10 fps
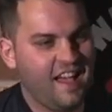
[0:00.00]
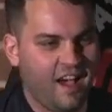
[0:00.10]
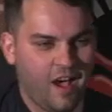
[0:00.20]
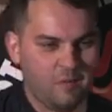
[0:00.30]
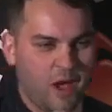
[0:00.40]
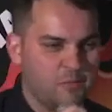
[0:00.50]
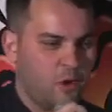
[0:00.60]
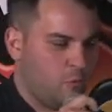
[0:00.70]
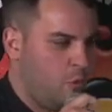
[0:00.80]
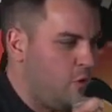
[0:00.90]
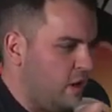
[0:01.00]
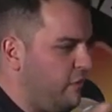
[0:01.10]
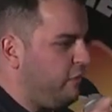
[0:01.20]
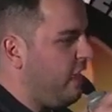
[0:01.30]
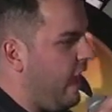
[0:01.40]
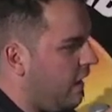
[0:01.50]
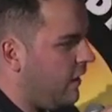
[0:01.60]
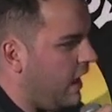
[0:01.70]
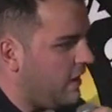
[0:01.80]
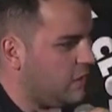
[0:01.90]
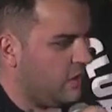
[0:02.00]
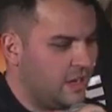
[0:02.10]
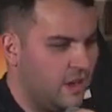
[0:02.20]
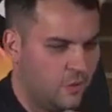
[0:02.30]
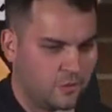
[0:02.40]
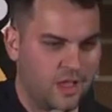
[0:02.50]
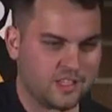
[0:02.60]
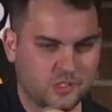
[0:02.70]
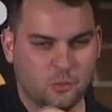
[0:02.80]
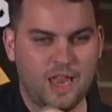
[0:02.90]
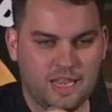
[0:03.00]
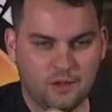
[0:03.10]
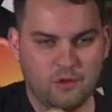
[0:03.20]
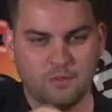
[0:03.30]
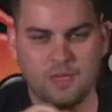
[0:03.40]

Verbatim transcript: I'm not raw enough for that. I got a little swelling around my